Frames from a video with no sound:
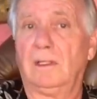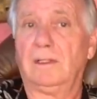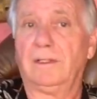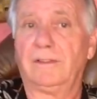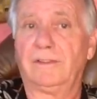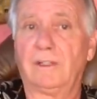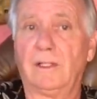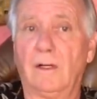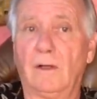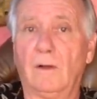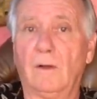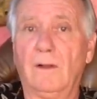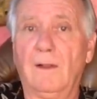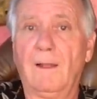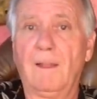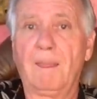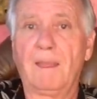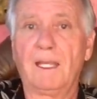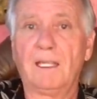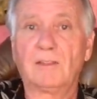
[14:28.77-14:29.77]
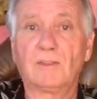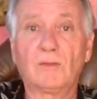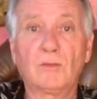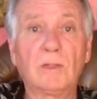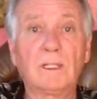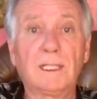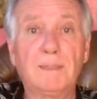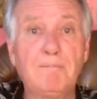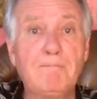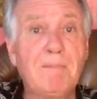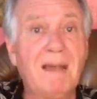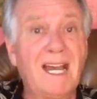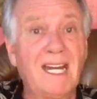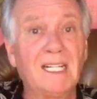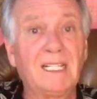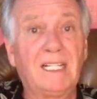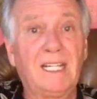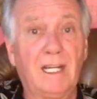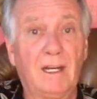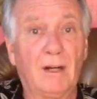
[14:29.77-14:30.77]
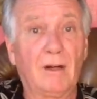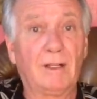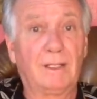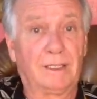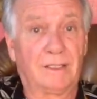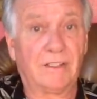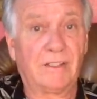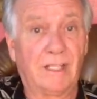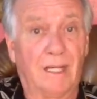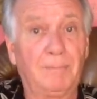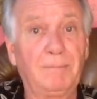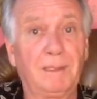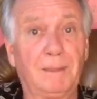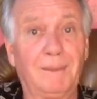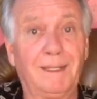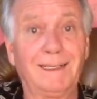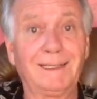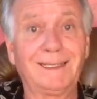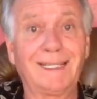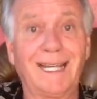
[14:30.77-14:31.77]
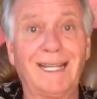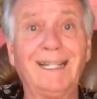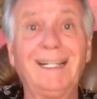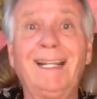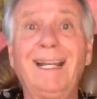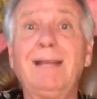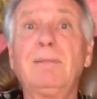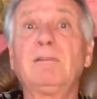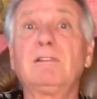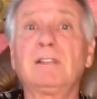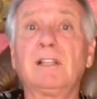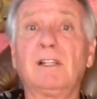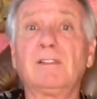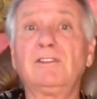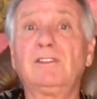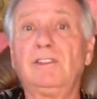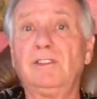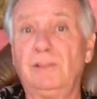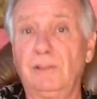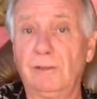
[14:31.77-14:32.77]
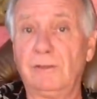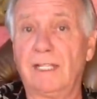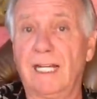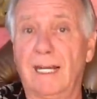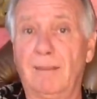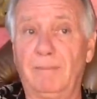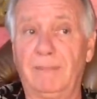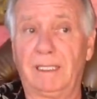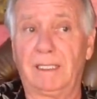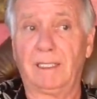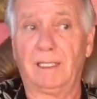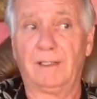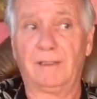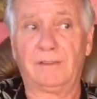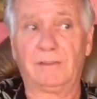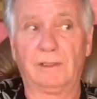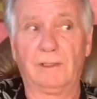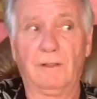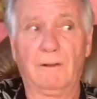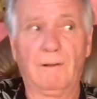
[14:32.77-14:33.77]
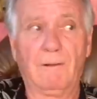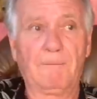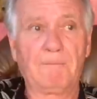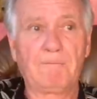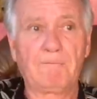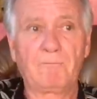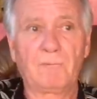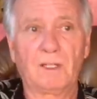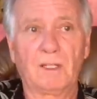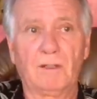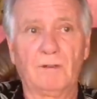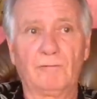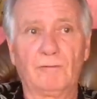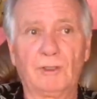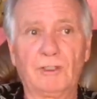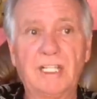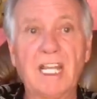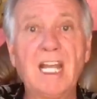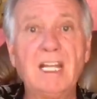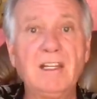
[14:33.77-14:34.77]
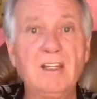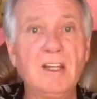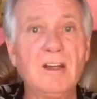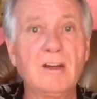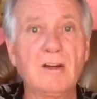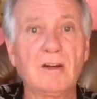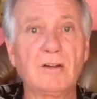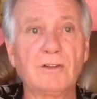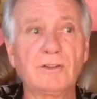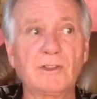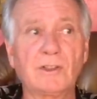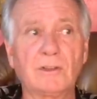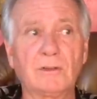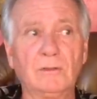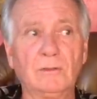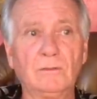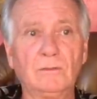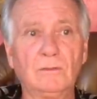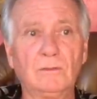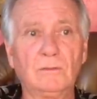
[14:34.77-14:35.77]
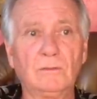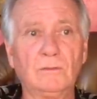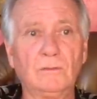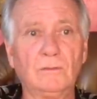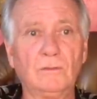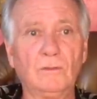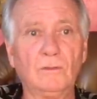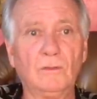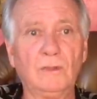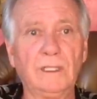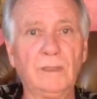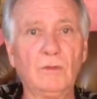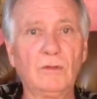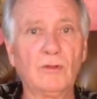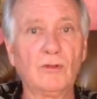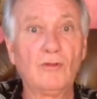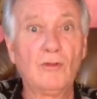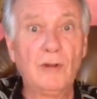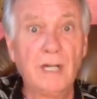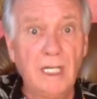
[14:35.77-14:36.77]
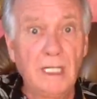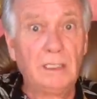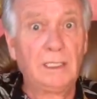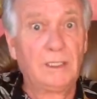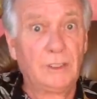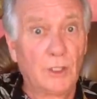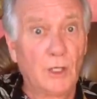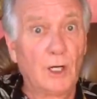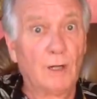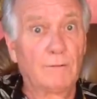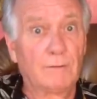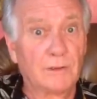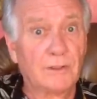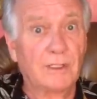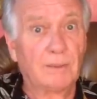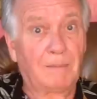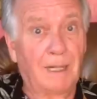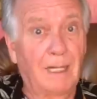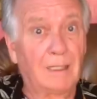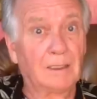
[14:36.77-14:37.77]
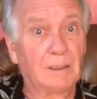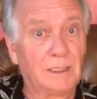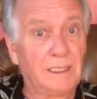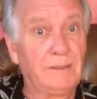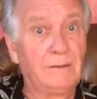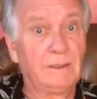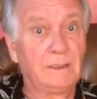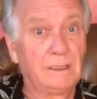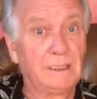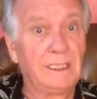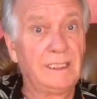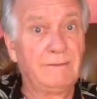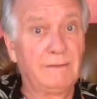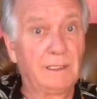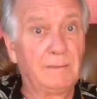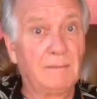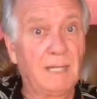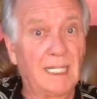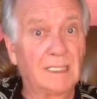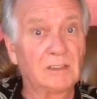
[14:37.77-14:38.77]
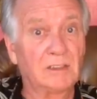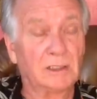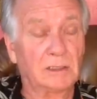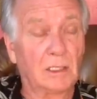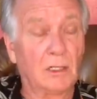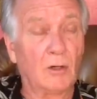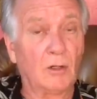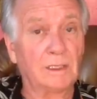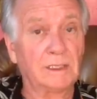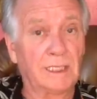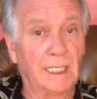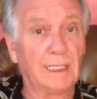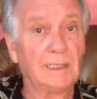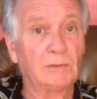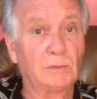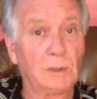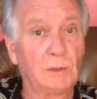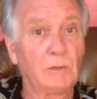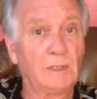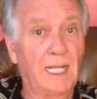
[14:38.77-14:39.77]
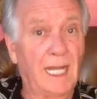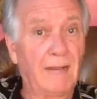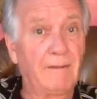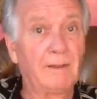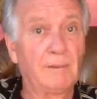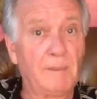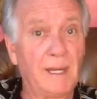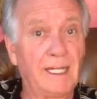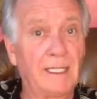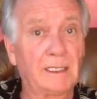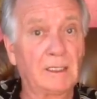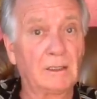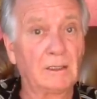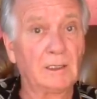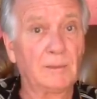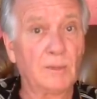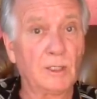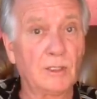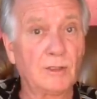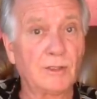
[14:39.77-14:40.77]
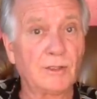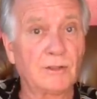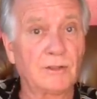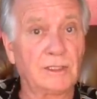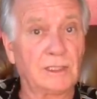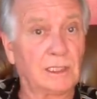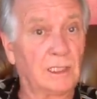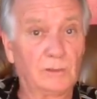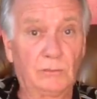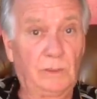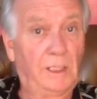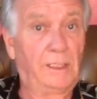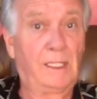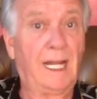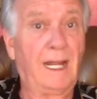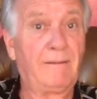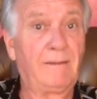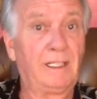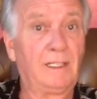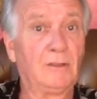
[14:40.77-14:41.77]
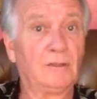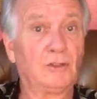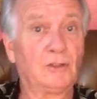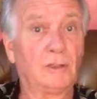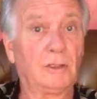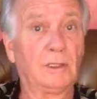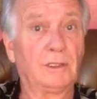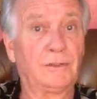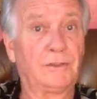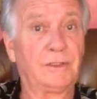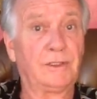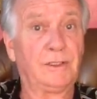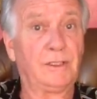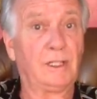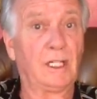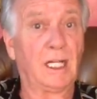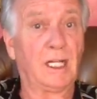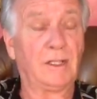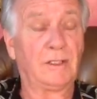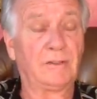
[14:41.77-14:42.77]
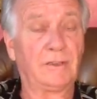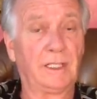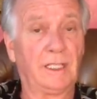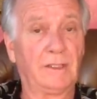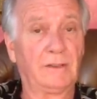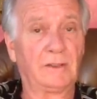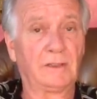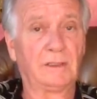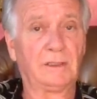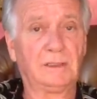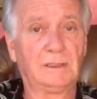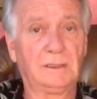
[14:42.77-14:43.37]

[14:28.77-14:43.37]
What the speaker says: So it's really Medicare and a supplement that enabled us to do that, because for 10 years, we were really nervous about leaving Mexico in case we would have a medical emergency, because we didn't have any insurance in the United States.